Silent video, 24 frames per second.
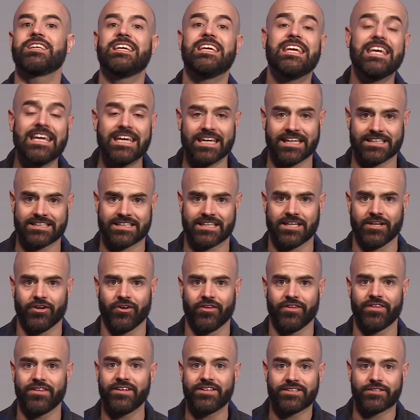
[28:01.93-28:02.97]
he gets killed.
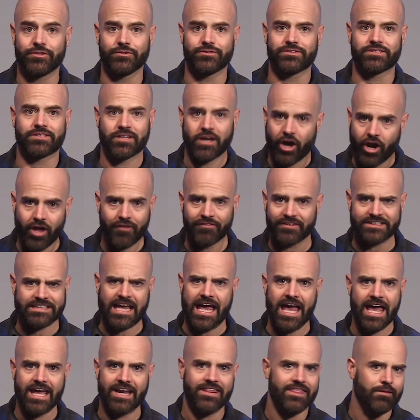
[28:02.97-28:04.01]
And these dudes cut off his
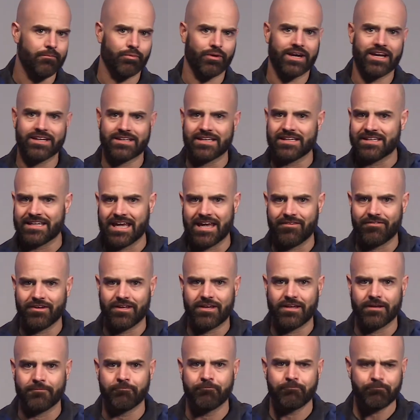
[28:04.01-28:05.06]
head and they bring it to David.
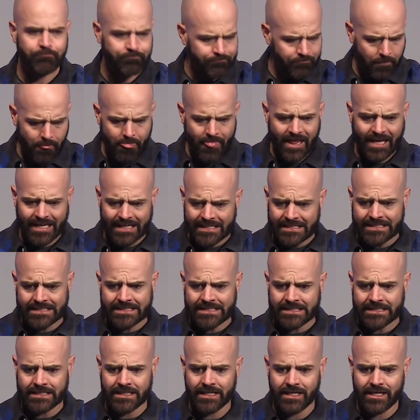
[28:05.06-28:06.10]
And
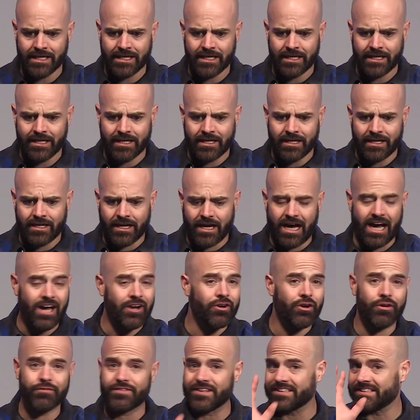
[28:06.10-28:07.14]
I don't
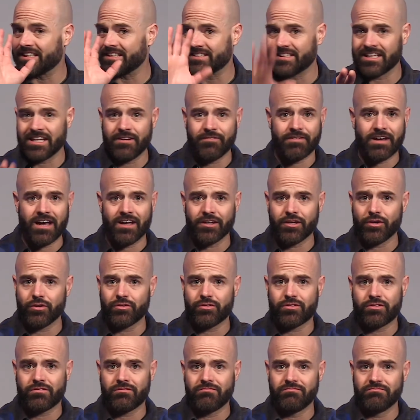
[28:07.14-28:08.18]
know if this has any
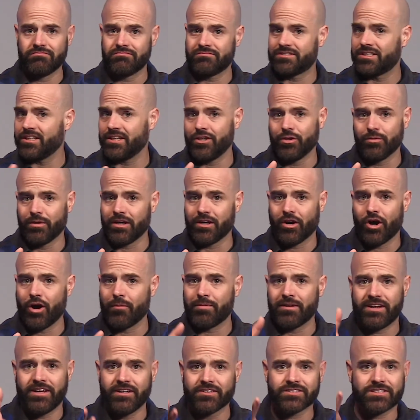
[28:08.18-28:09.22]
value to you at all,
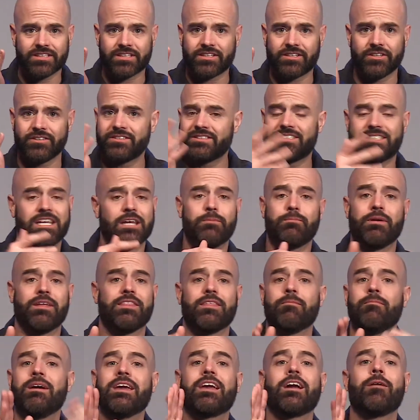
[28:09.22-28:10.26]
but here's a good tidbit
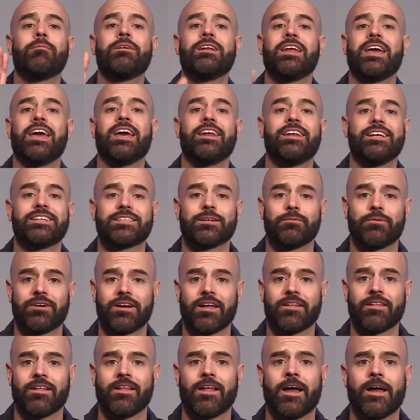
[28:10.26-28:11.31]
that may come in handy somewhere
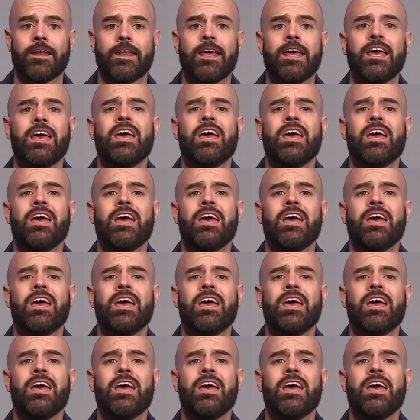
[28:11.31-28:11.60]
down the line.